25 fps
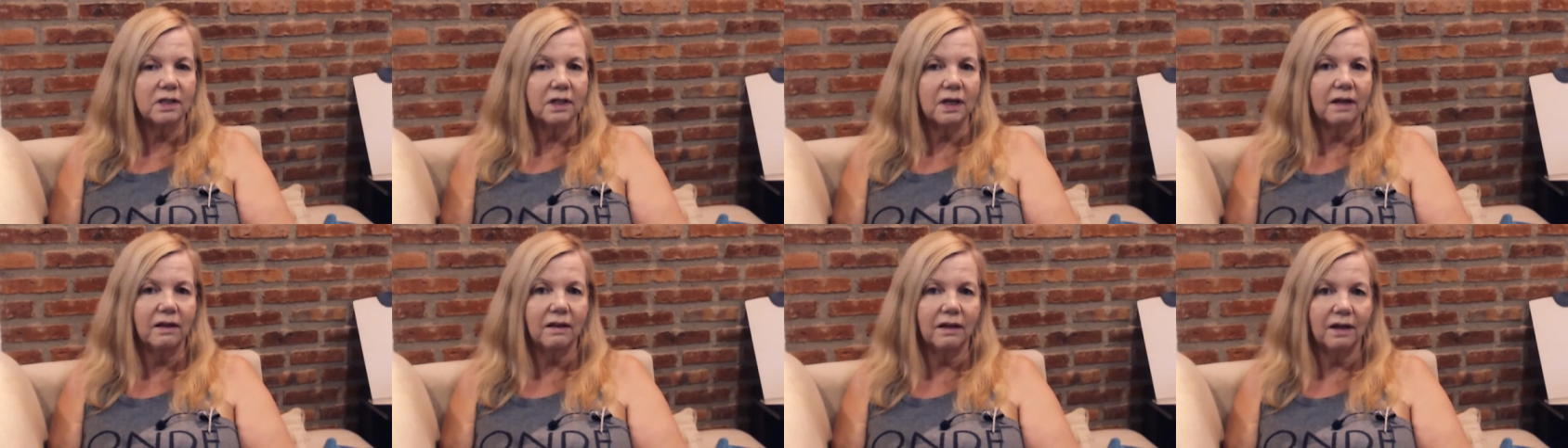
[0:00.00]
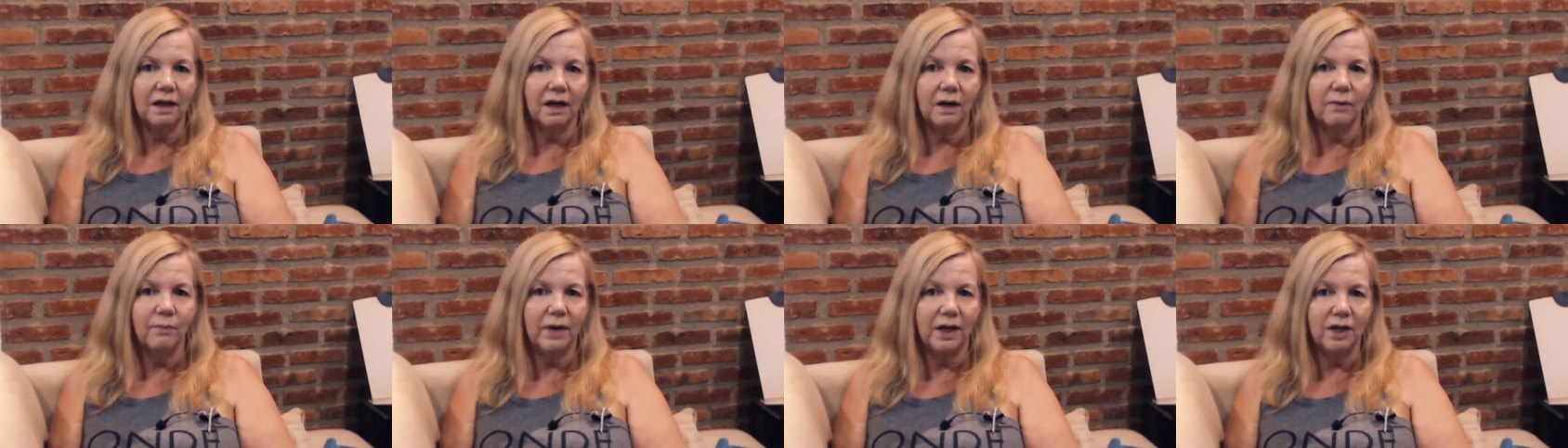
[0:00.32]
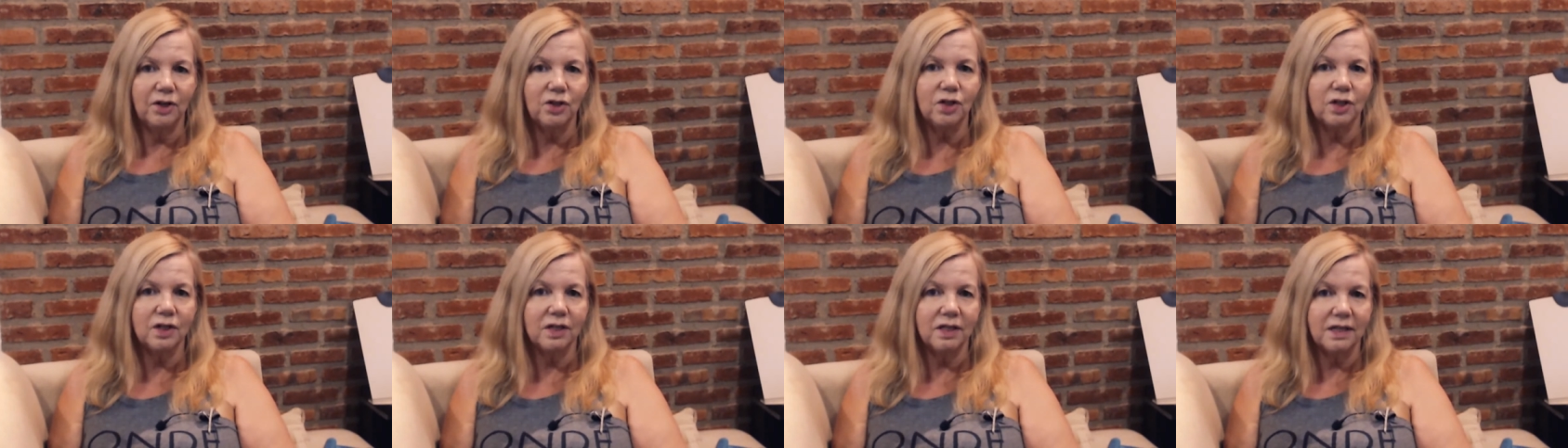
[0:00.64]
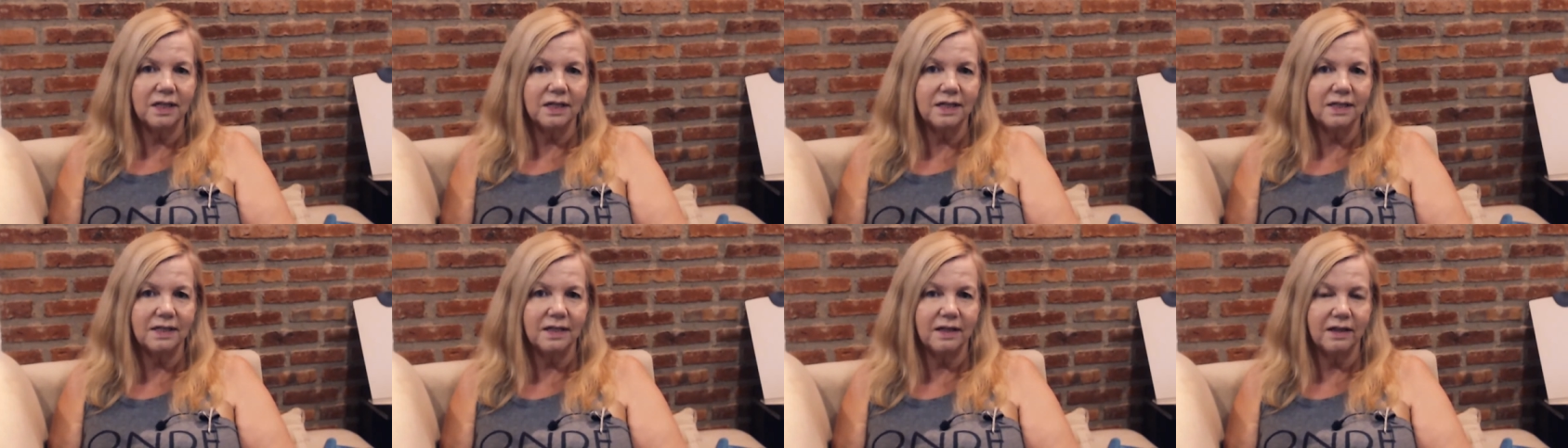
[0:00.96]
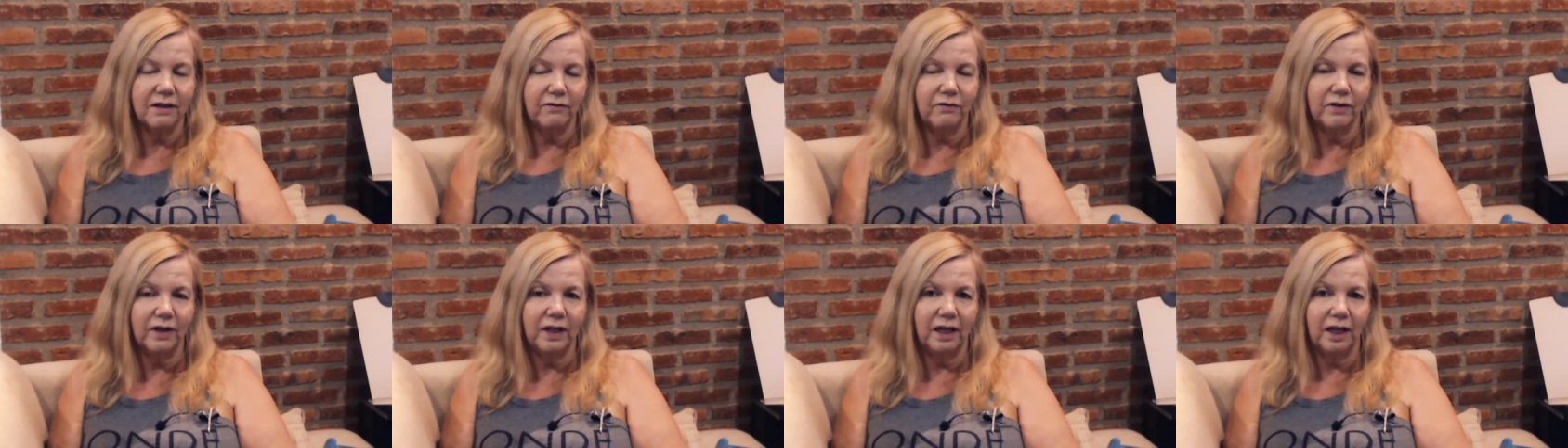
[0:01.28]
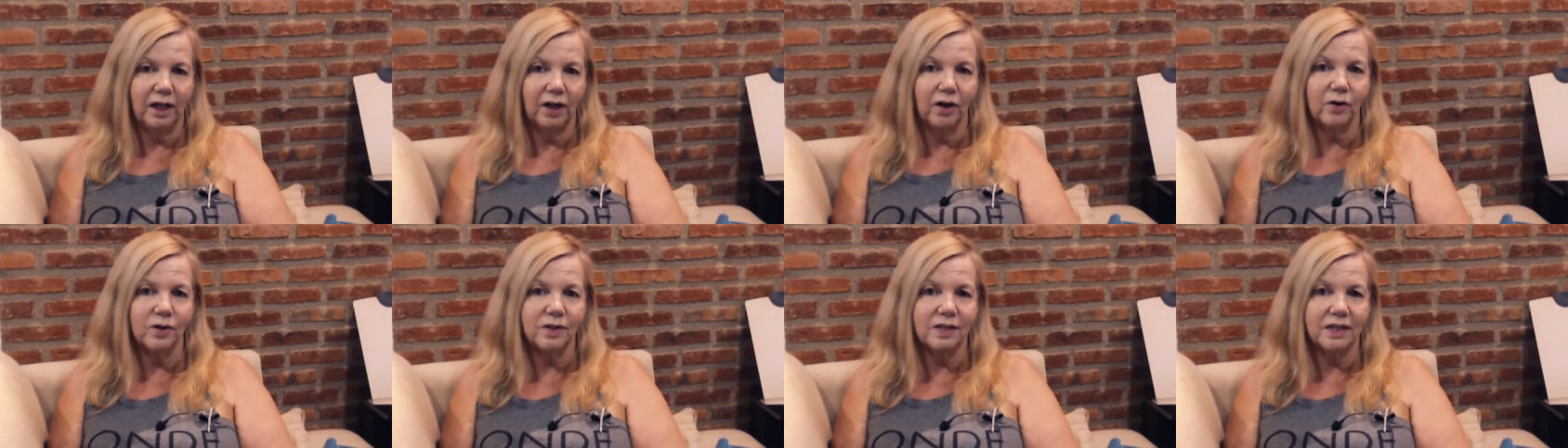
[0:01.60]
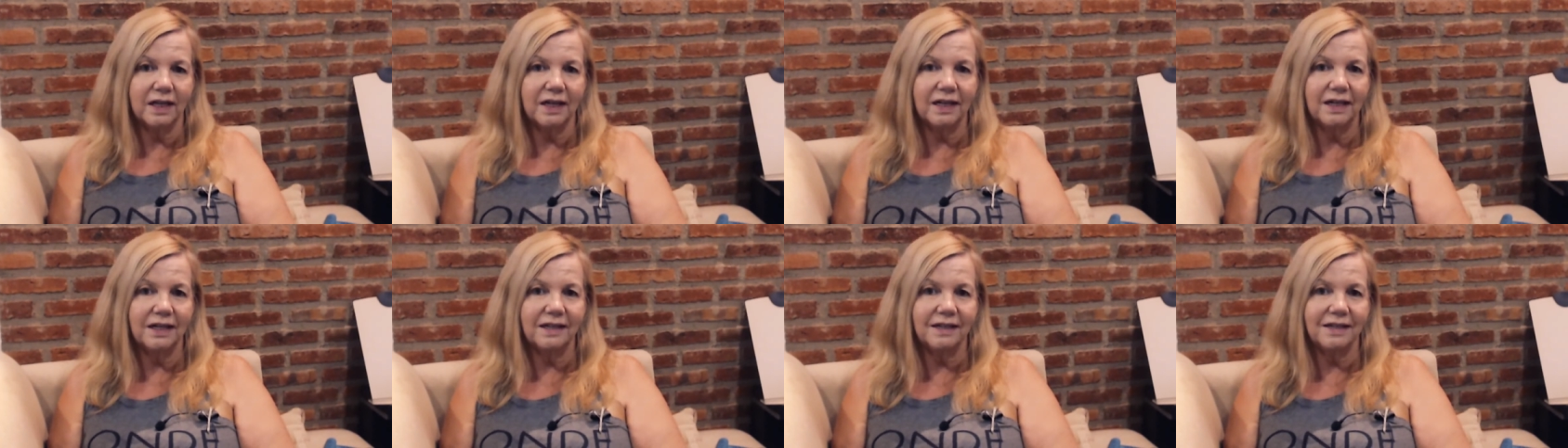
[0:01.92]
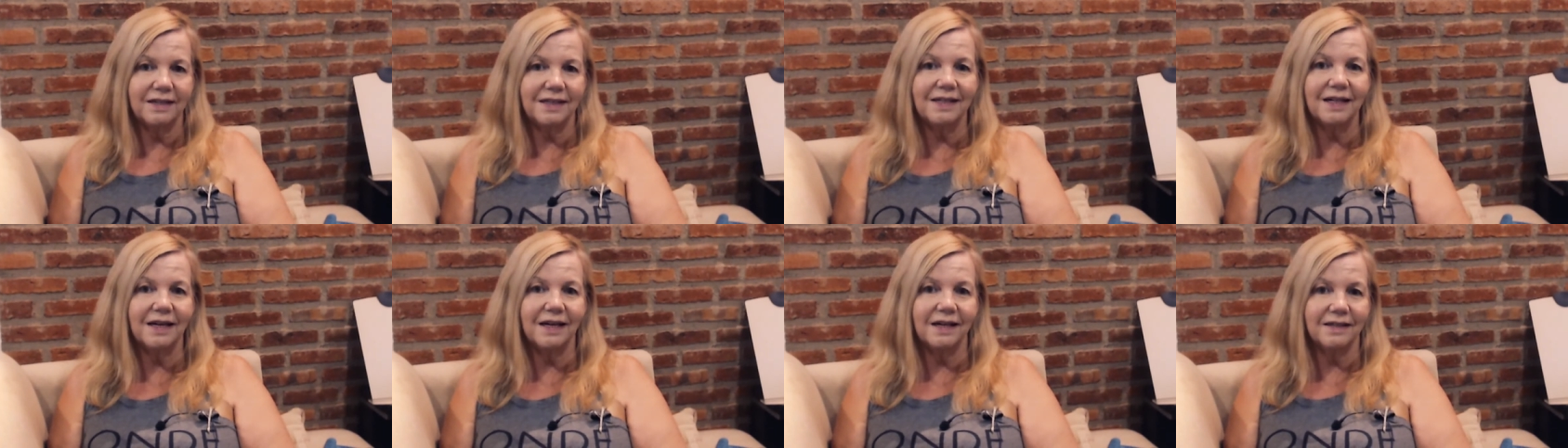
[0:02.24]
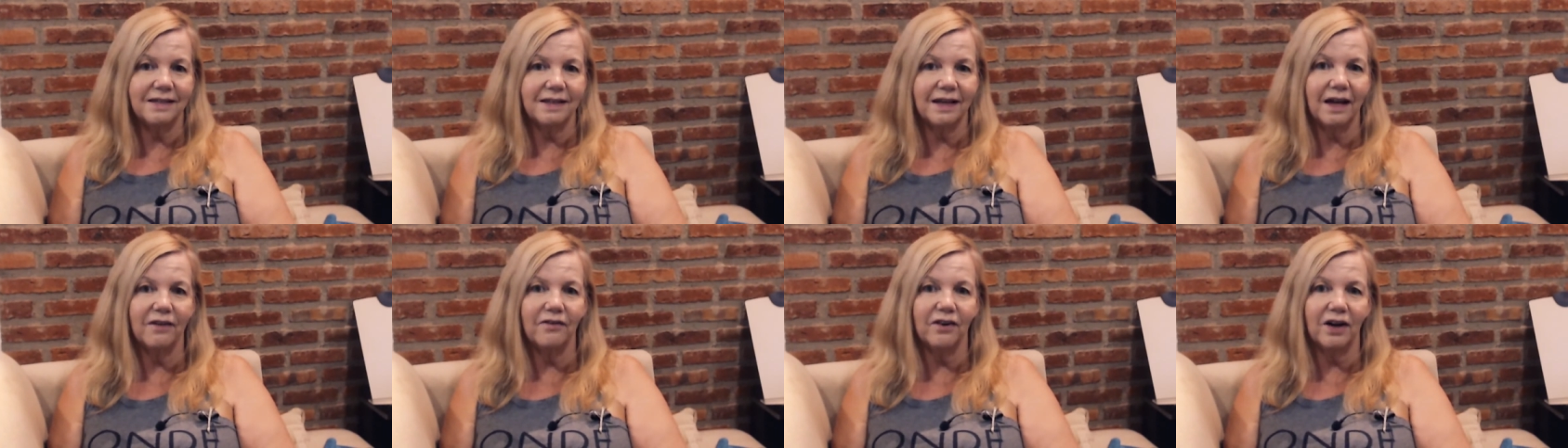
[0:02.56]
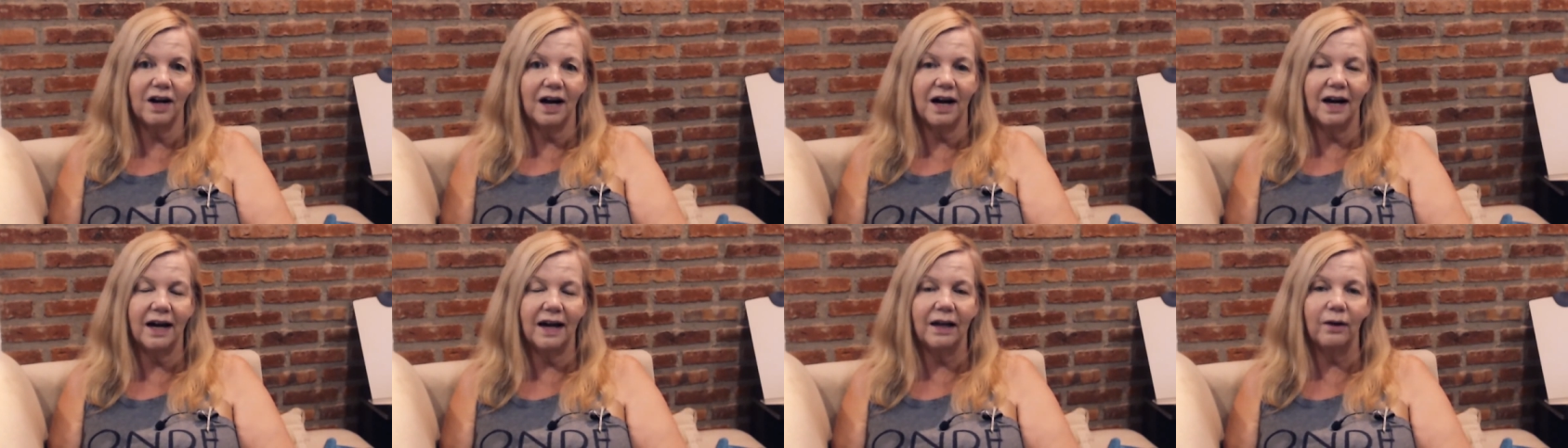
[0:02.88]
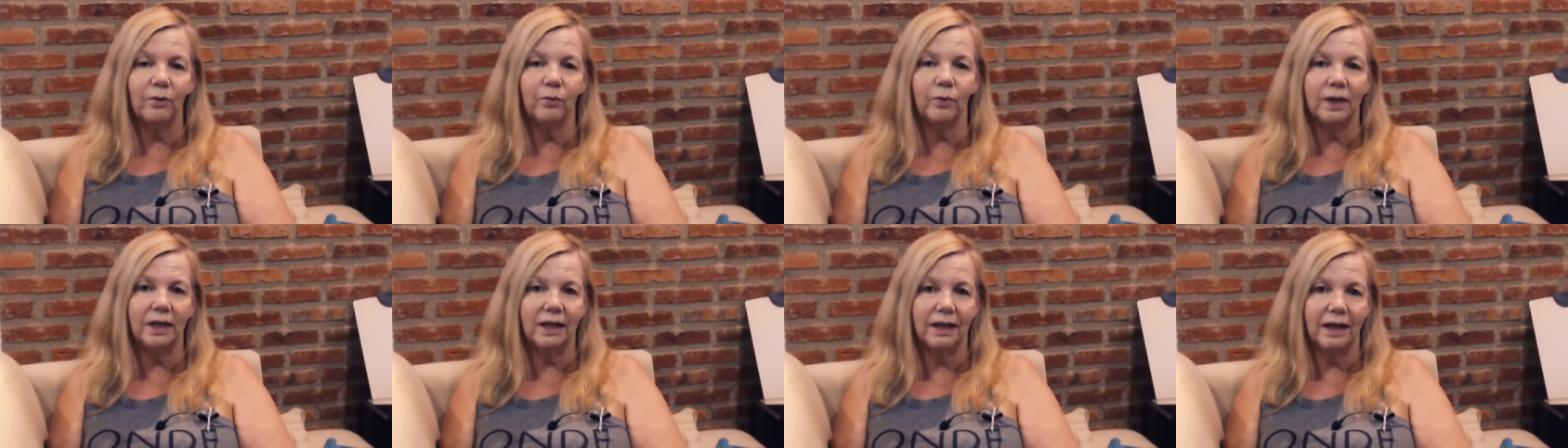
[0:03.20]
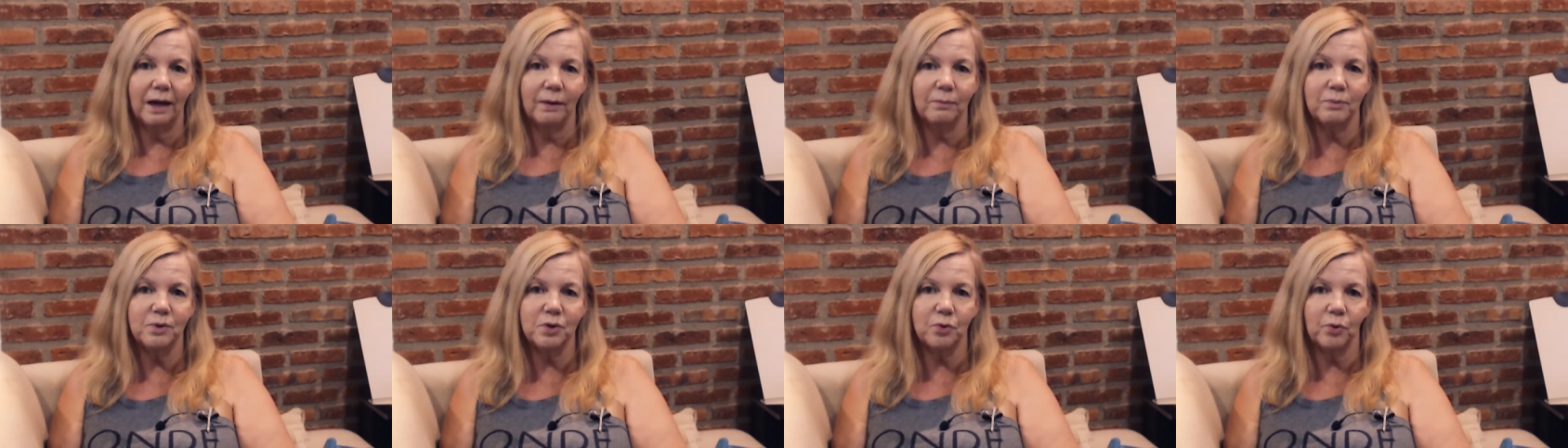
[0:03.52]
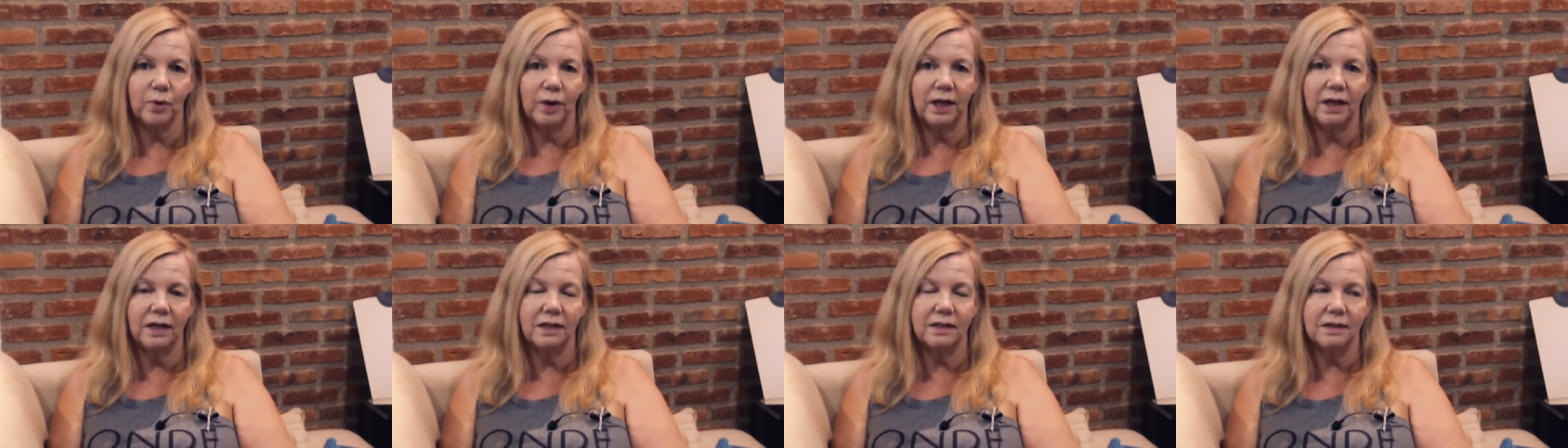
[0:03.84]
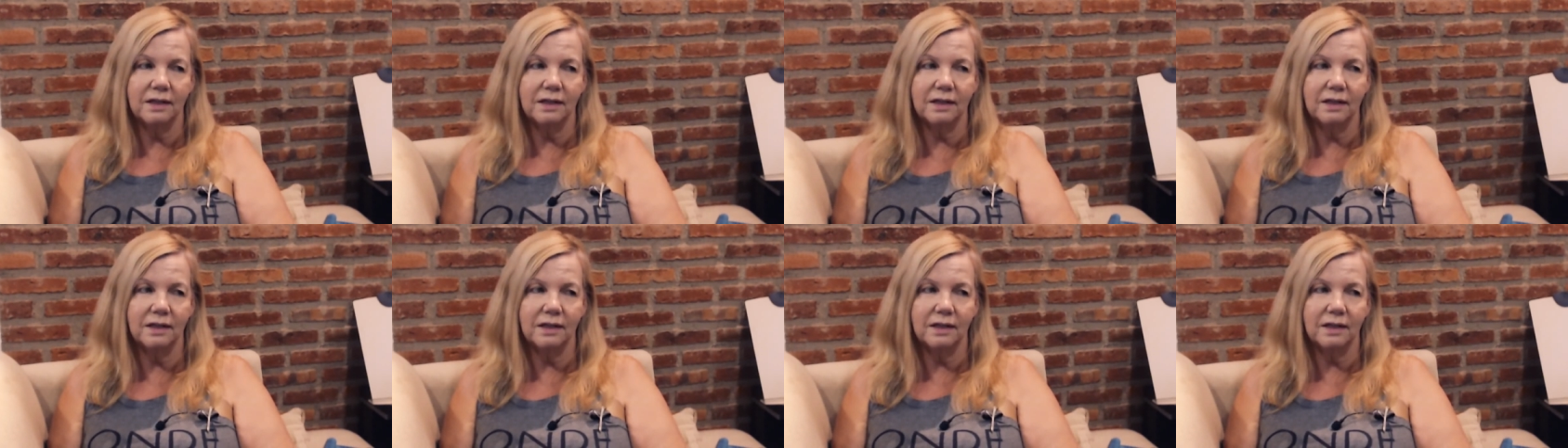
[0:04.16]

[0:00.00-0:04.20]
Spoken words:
think I mentioned this in the video, is that it does have a high relapse rate.